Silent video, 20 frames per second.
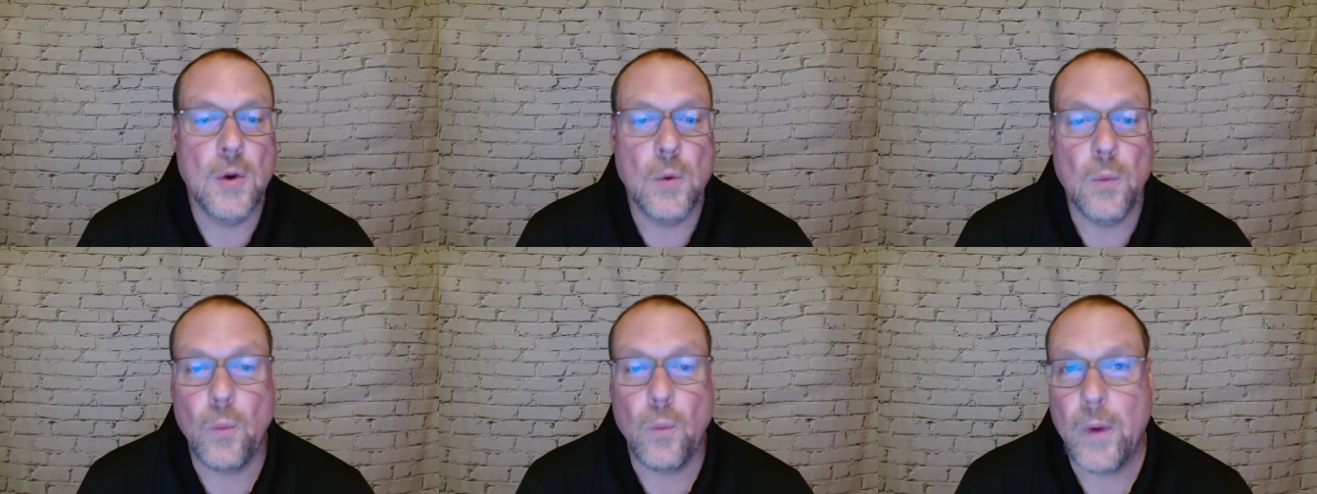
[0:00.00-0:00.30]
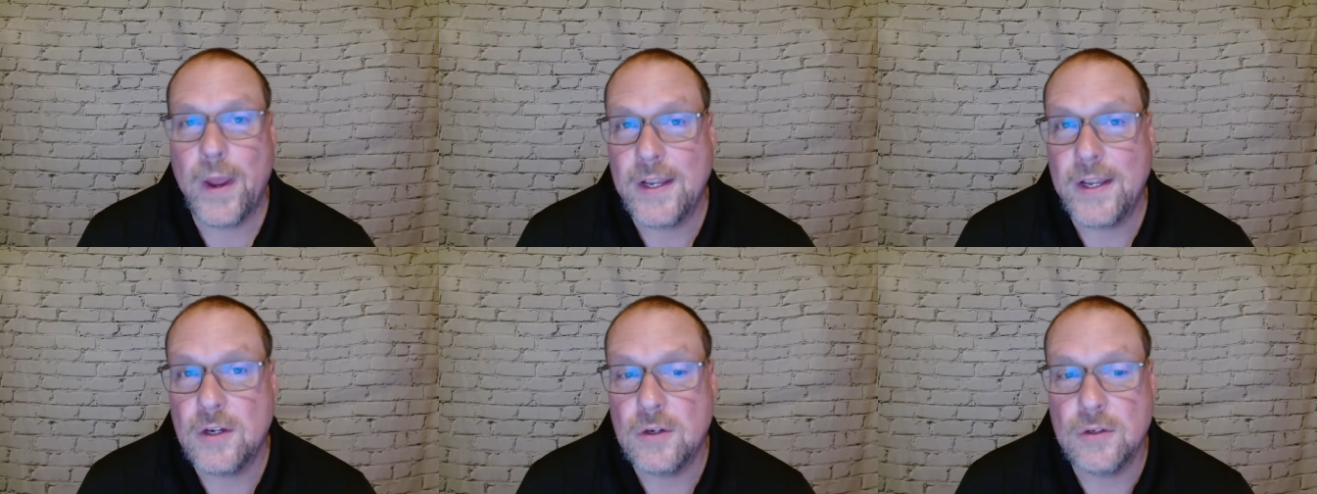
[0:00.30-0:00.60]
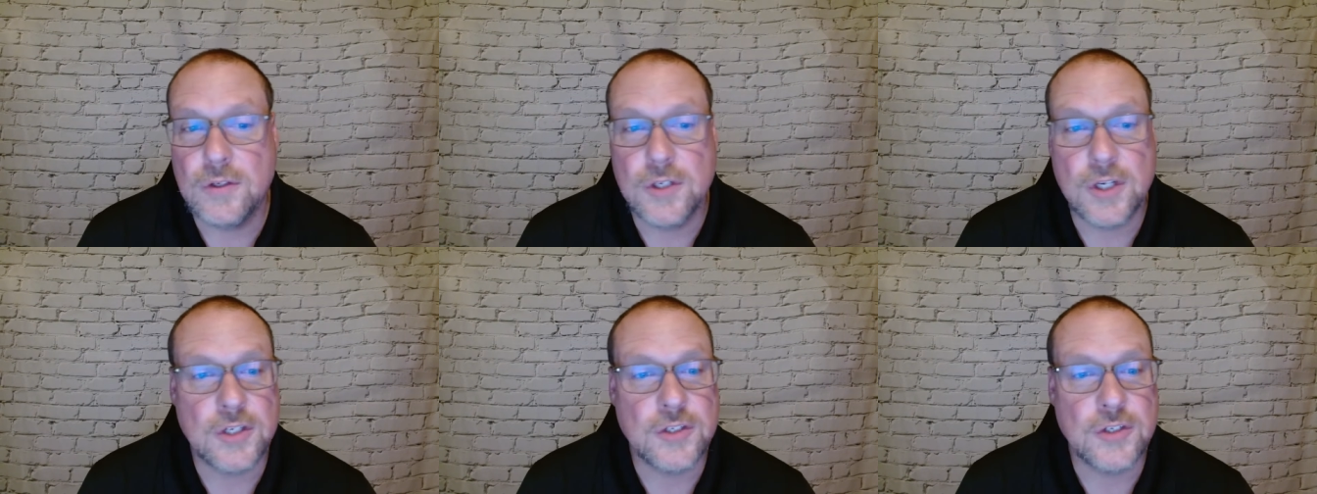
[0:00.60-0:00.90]
When you
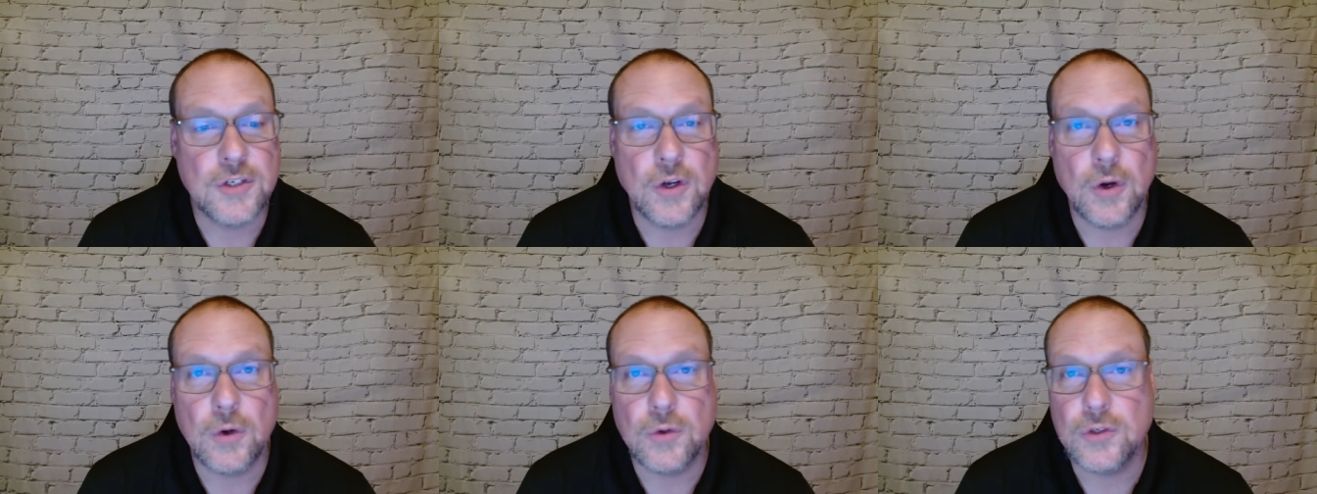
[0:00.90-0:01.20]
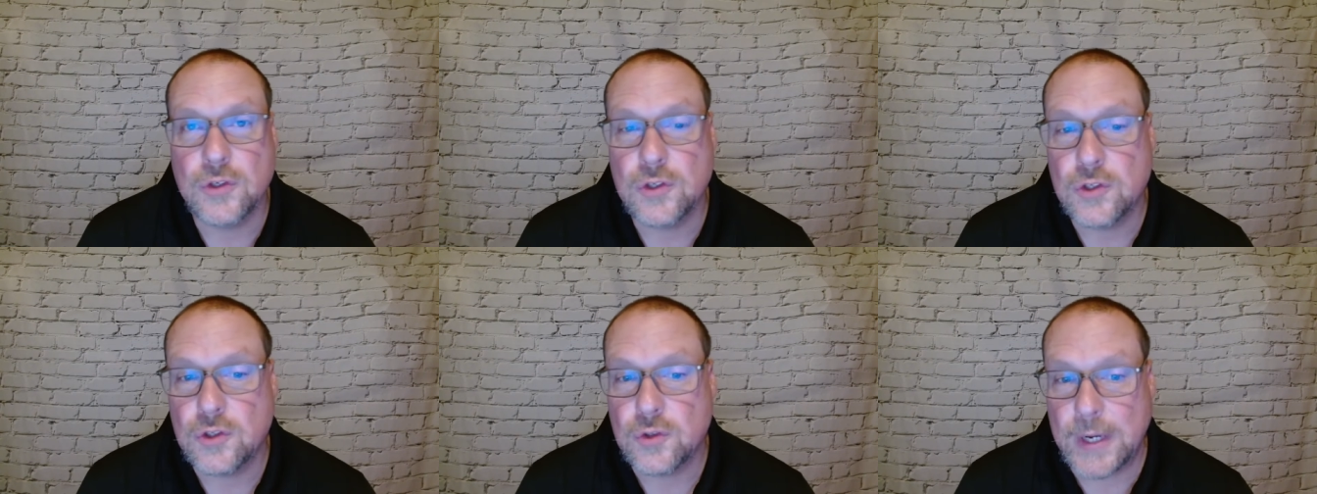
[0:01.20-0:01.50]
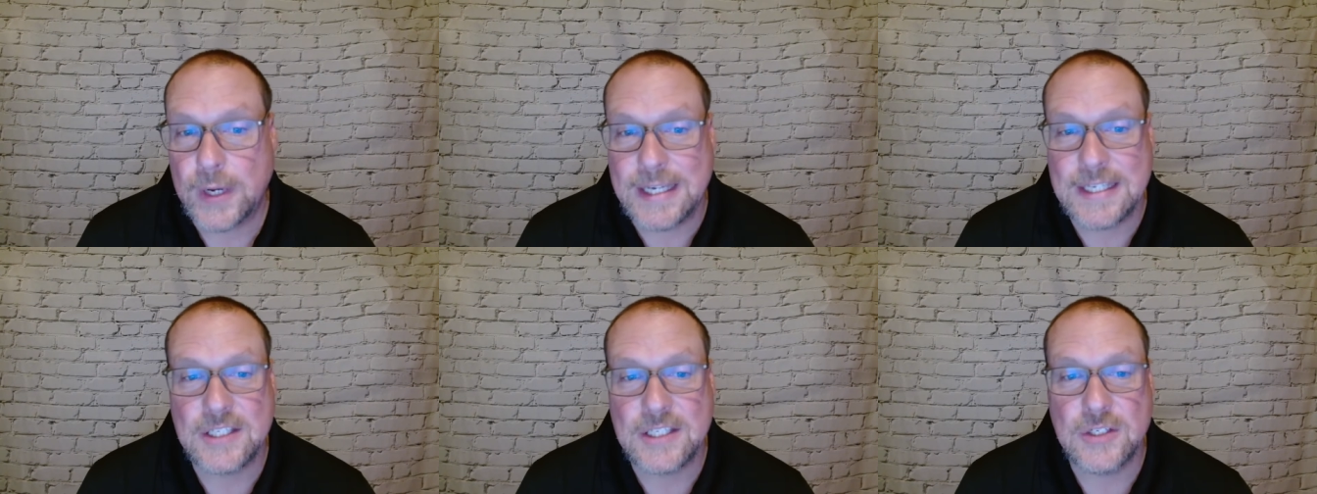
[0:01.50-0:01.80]
just go
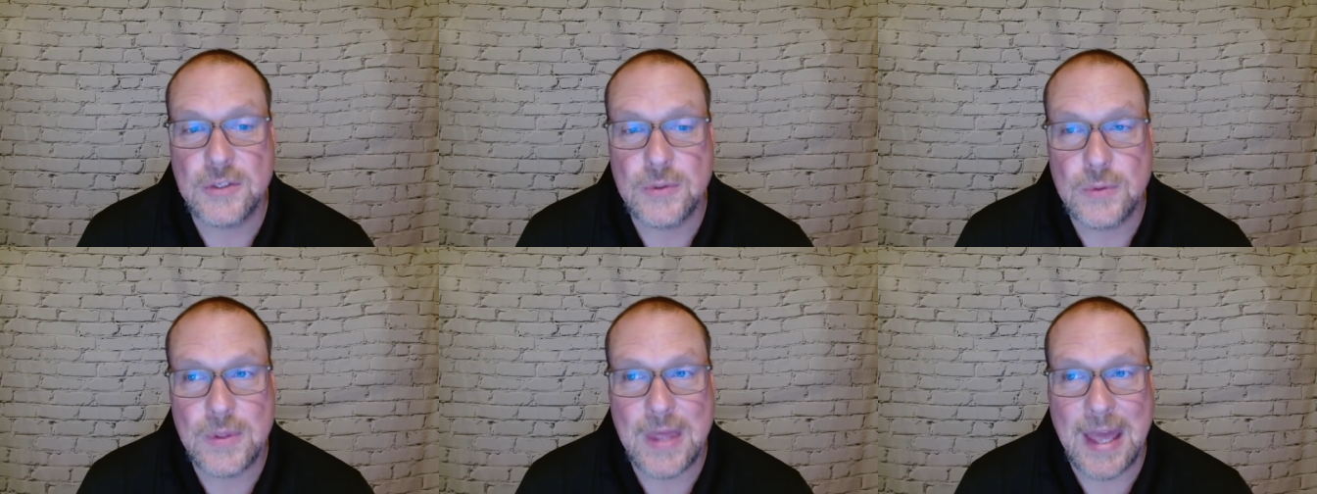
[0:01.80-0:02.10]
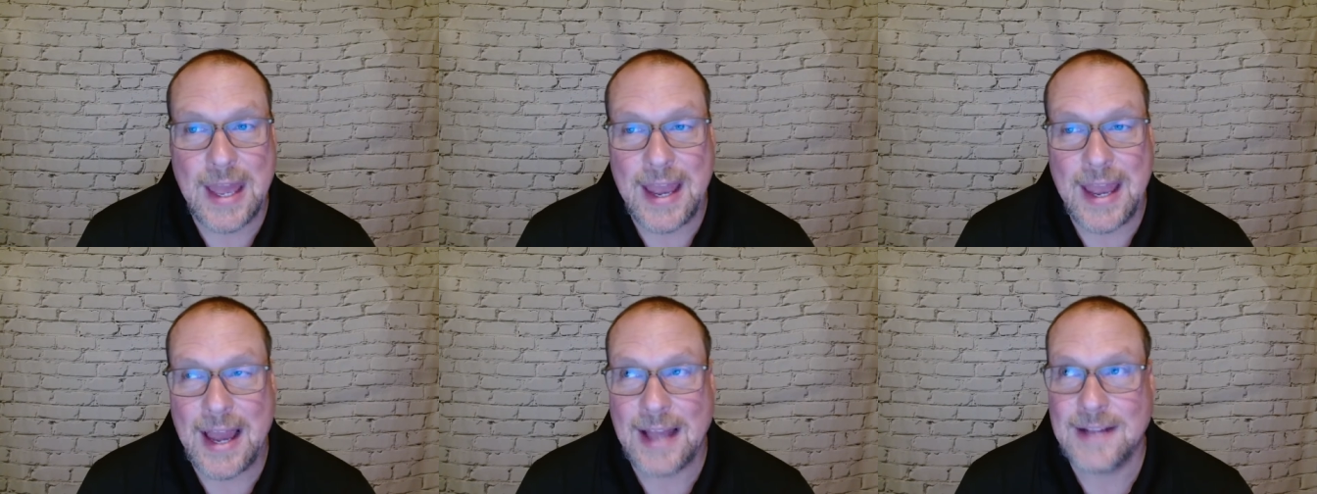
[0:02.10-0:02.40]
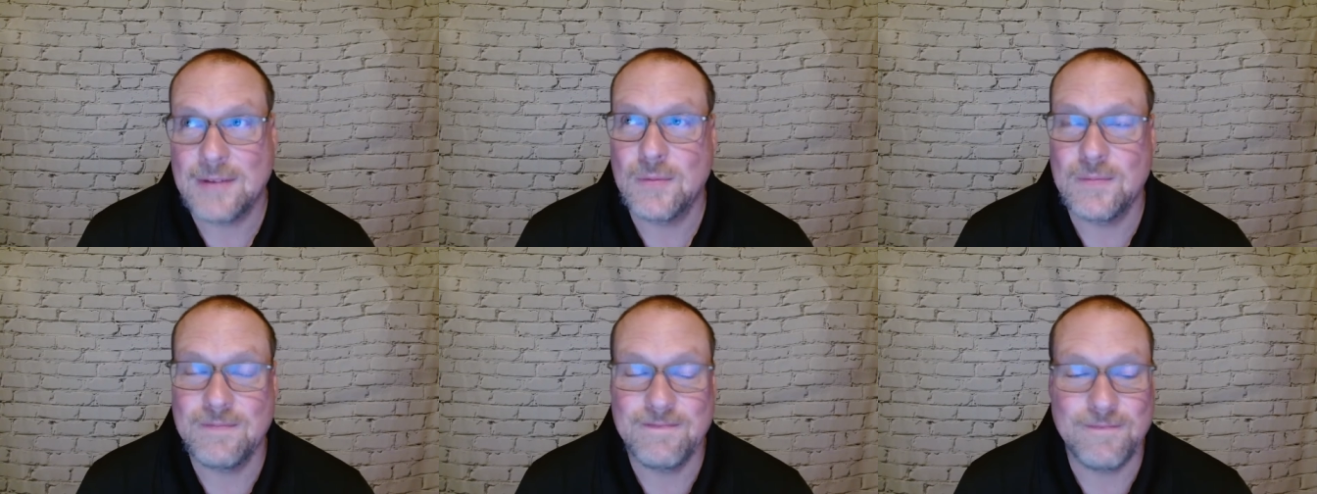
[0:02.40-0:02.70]
straight to that
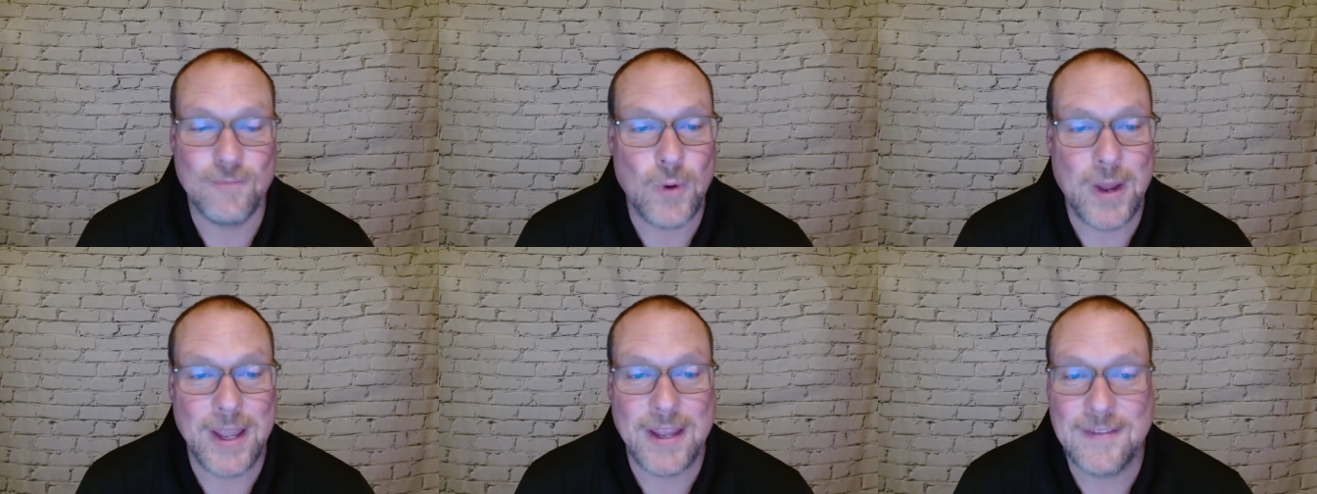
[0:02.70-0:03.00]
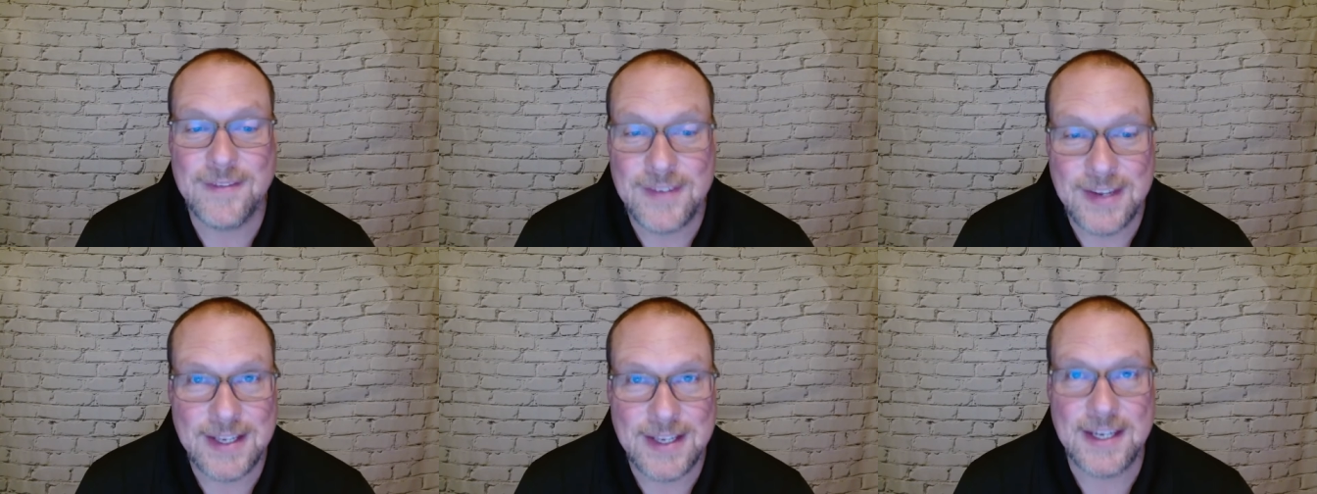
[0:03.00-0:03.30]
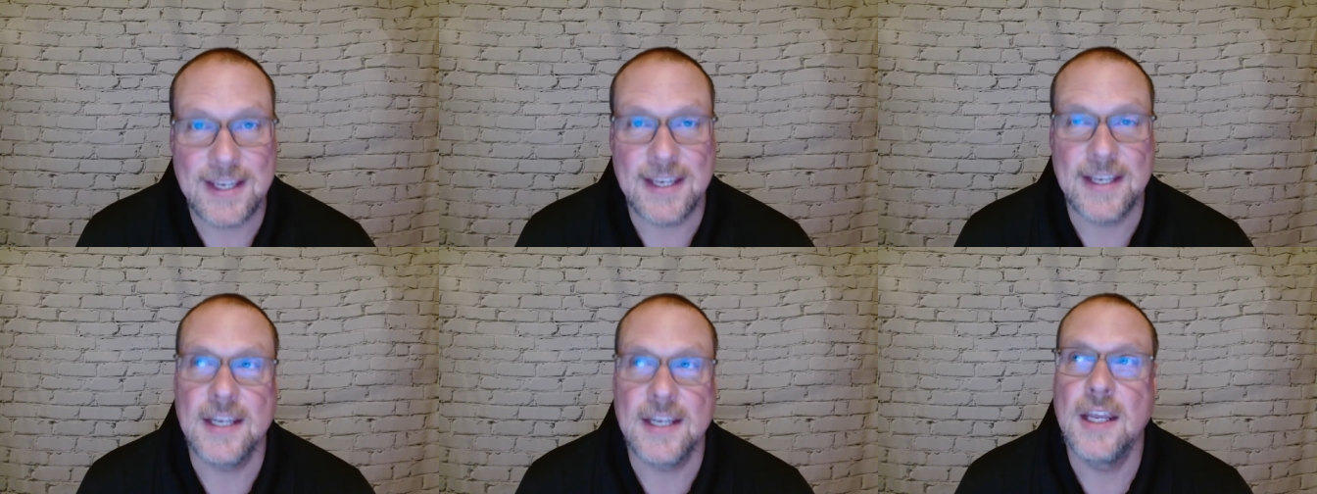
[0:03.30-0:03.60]
way of
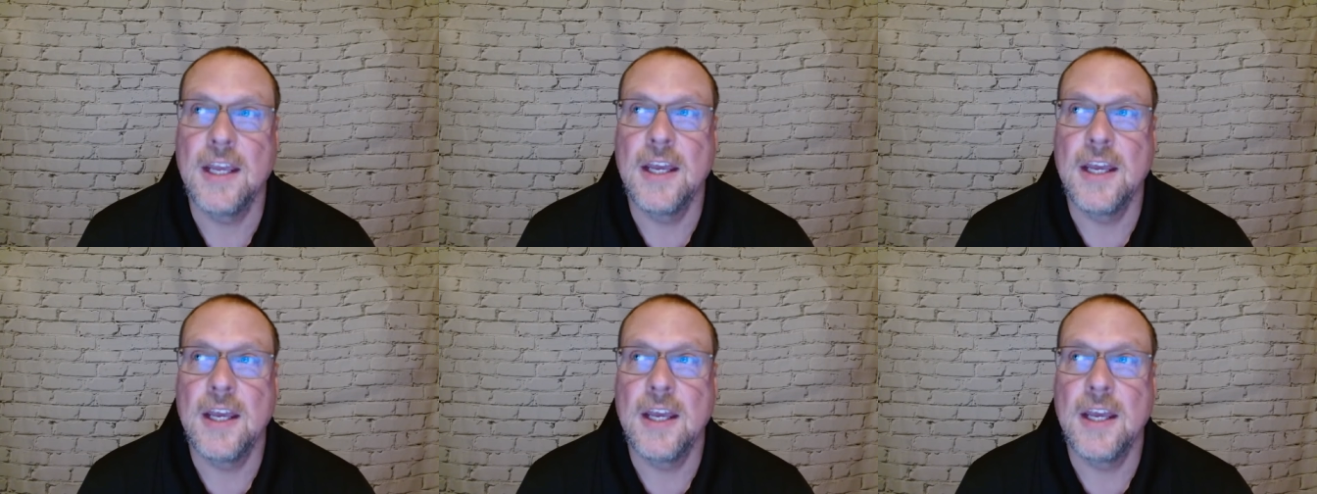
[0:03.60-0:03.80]
eating,